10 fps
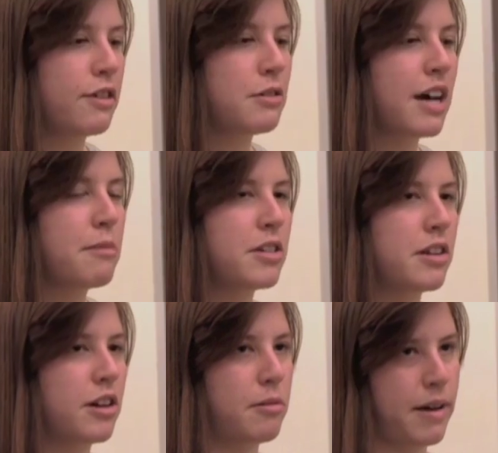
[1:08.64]
few times in
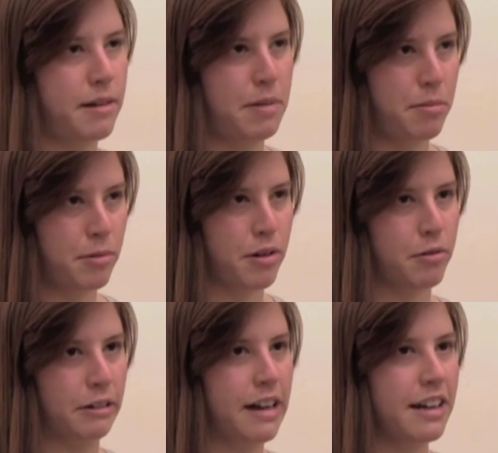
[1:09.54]
Europe, I had people that
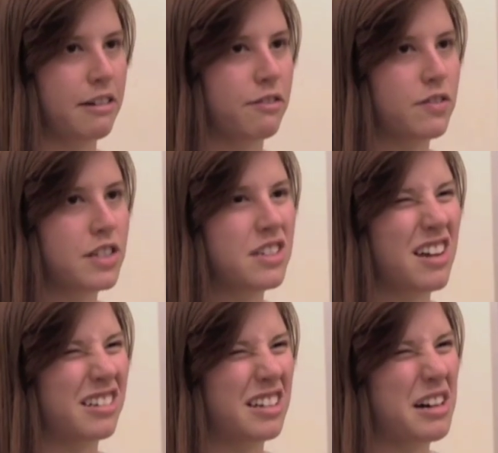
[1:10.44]
were kind of
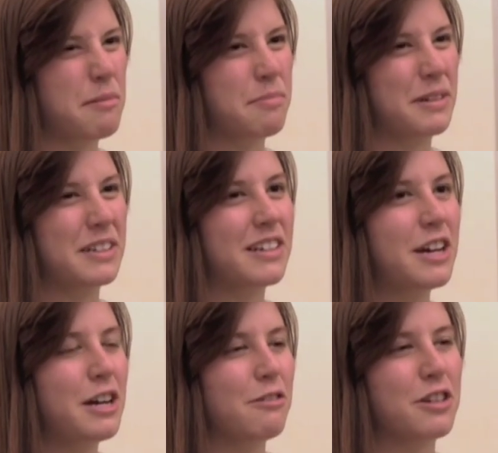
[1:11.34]
stuck up and
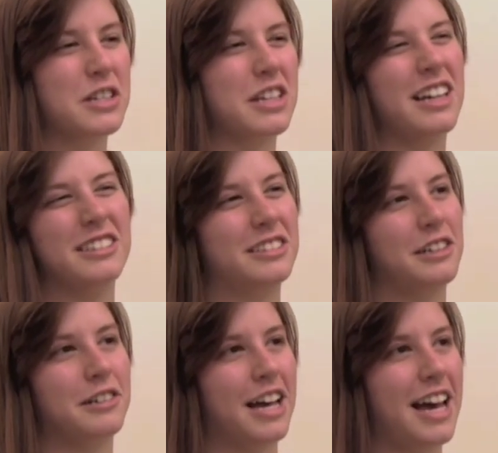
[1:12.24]
were just like, oh,
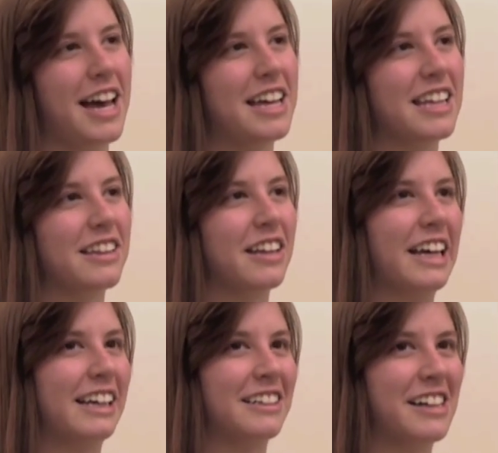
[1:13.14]
okay. And then
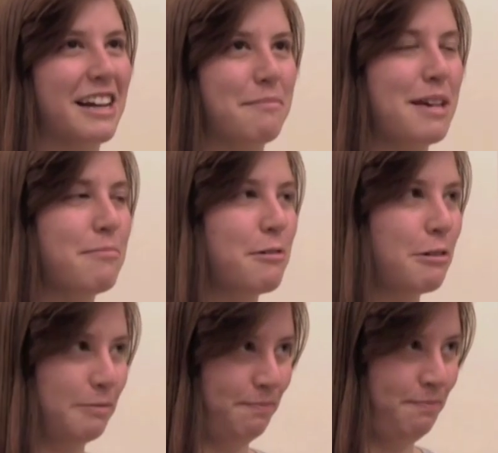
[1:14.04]
like a lot of people.